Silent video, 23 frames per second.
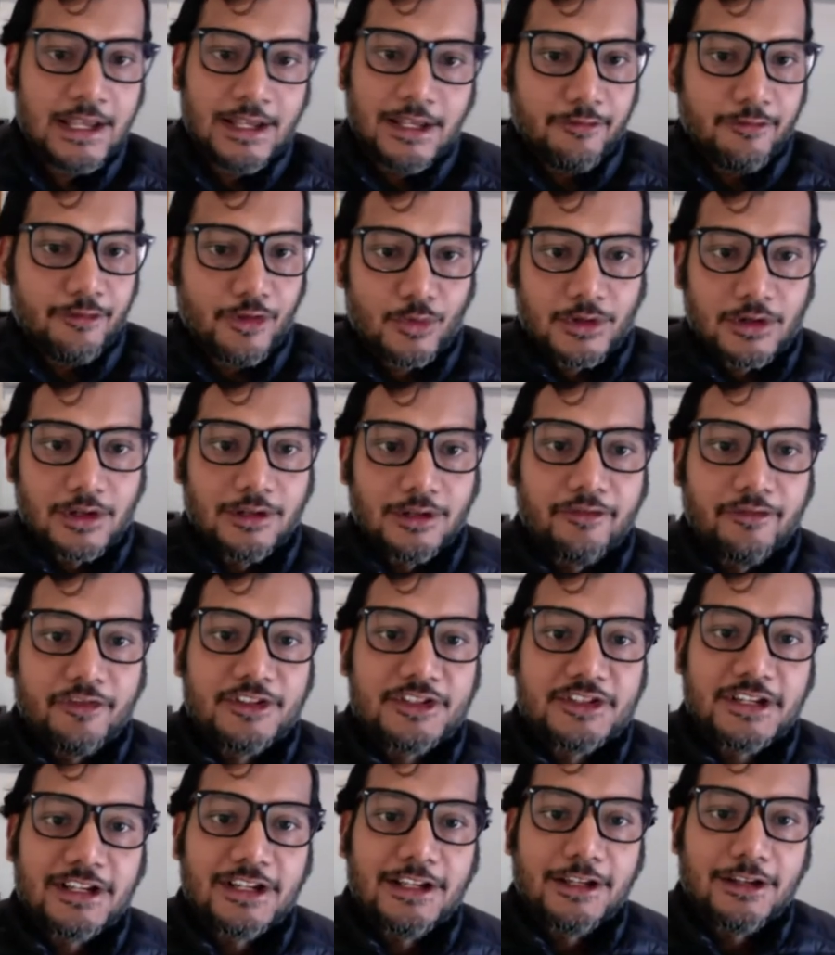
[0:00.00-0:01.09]
If you were all
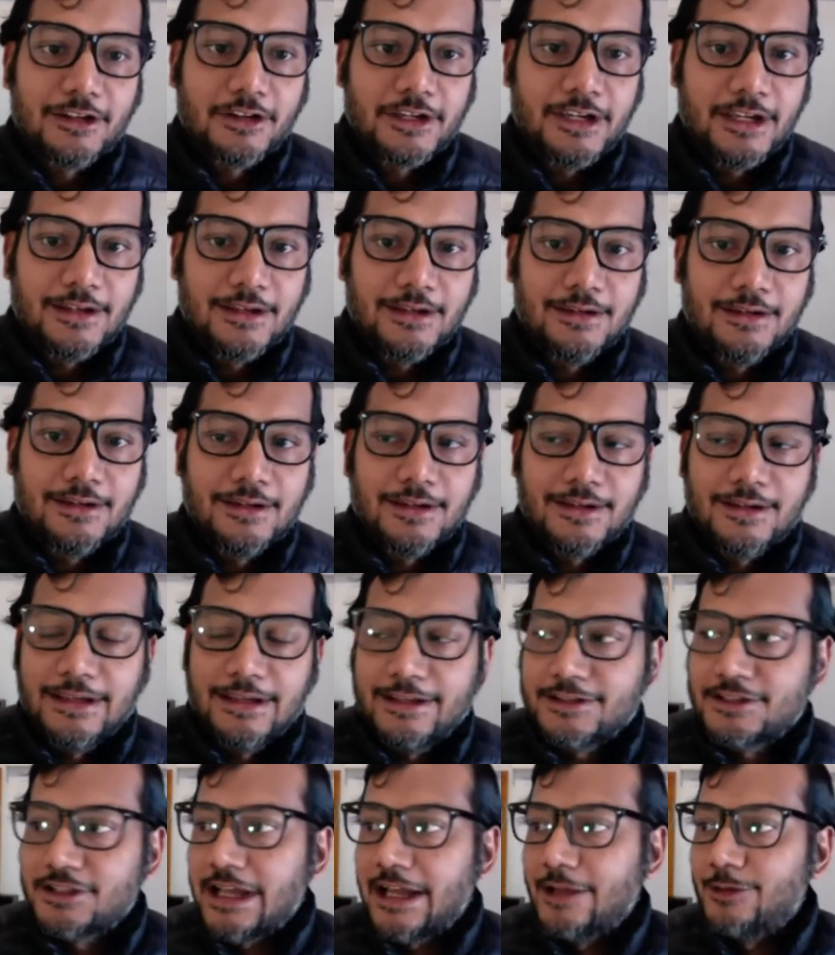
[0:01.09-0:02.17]
physically located in a desk,
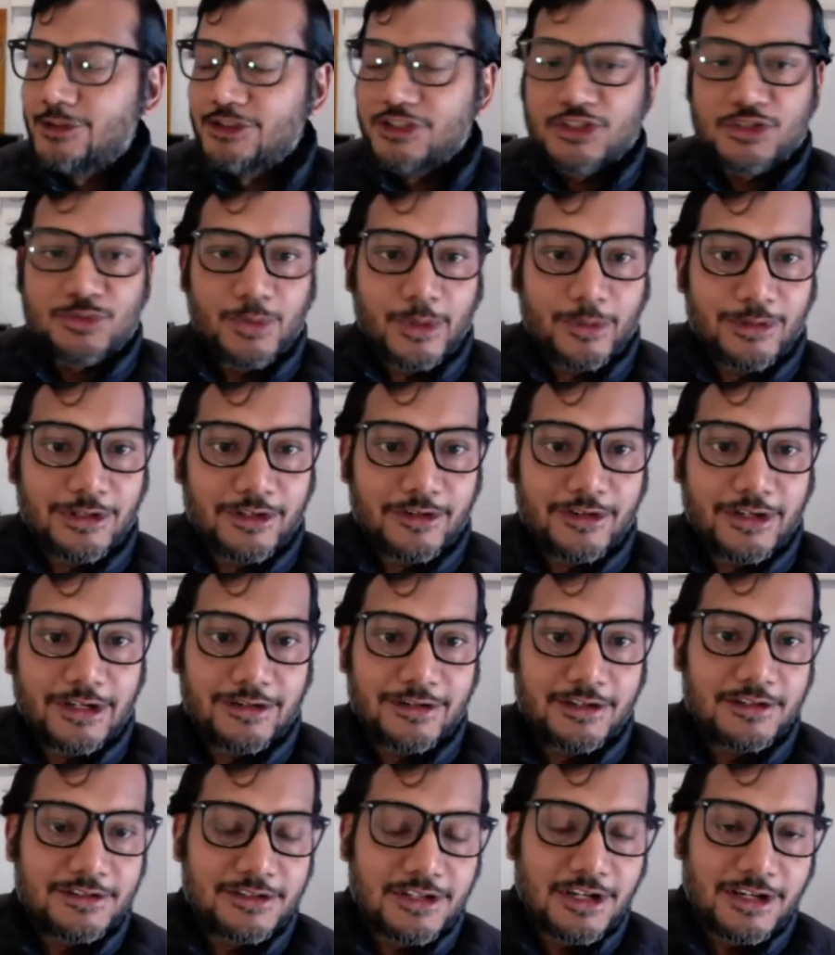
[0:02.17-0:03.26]
I would just swivel around
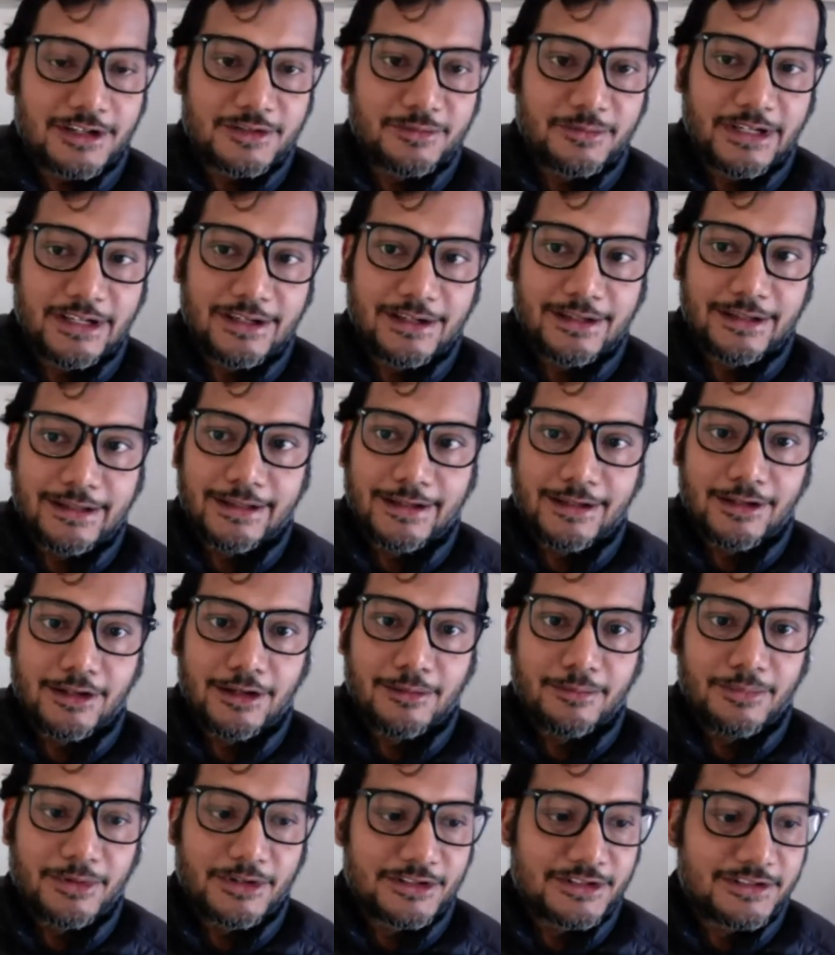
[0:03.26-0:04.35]
and talk to my
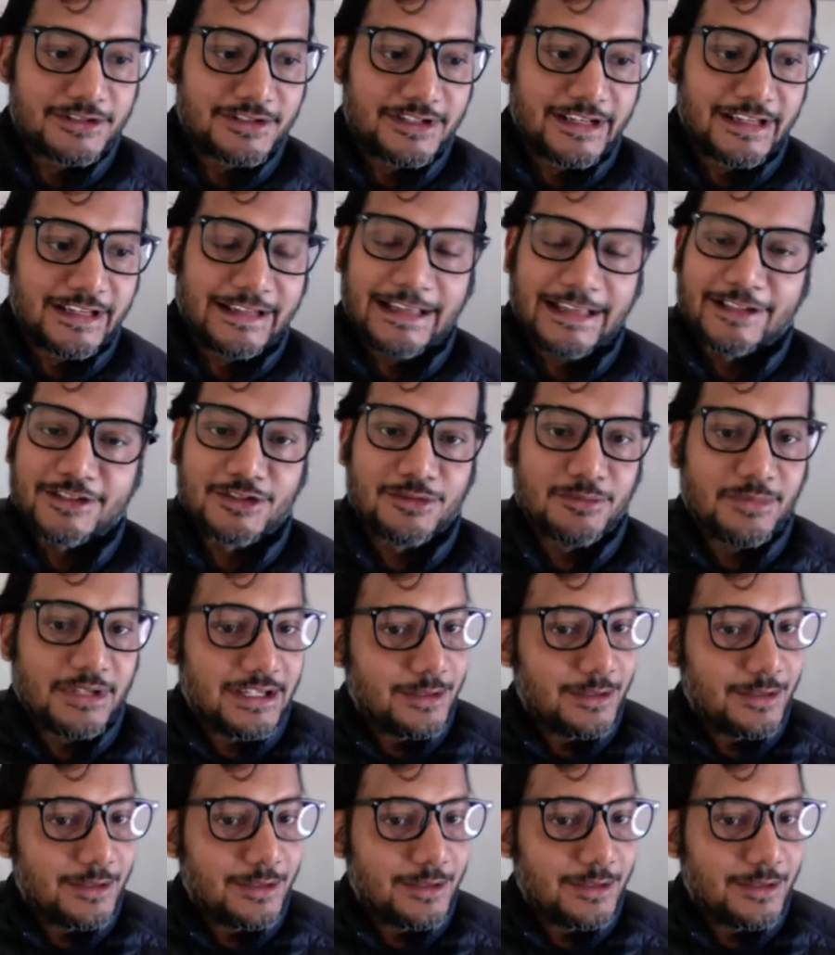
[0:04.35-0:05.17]
person sitting next to me.